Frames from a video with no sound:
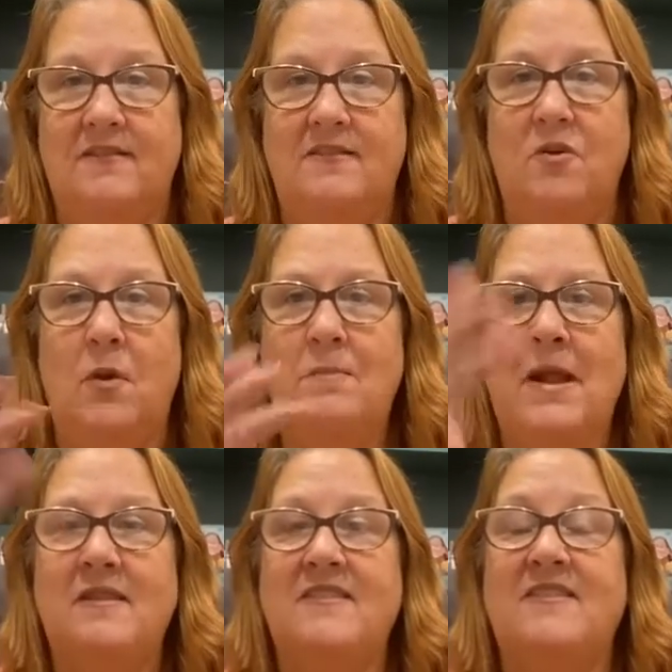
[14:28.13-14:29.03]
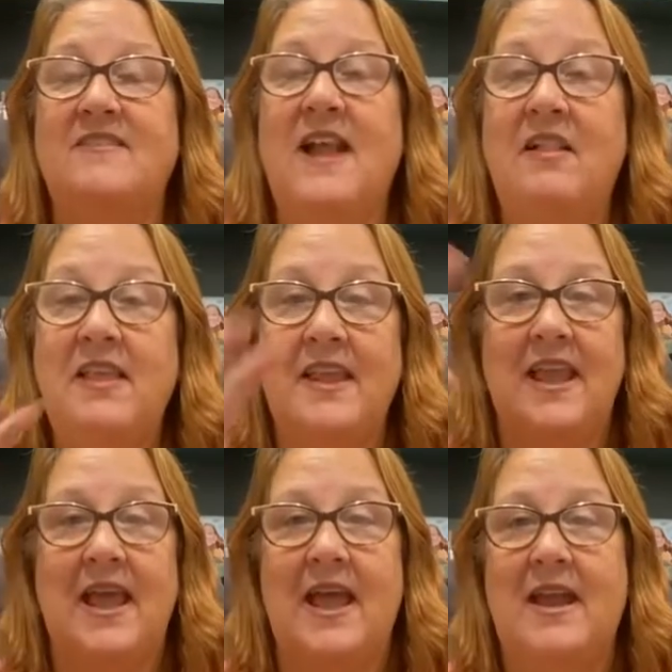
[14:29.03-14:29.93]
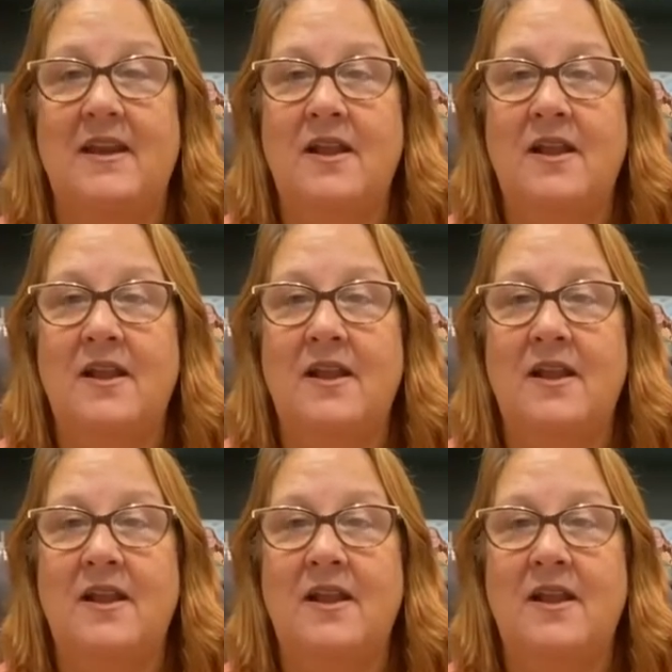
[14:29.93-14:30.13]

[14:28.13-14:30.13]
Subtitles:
so I'm not selling yet.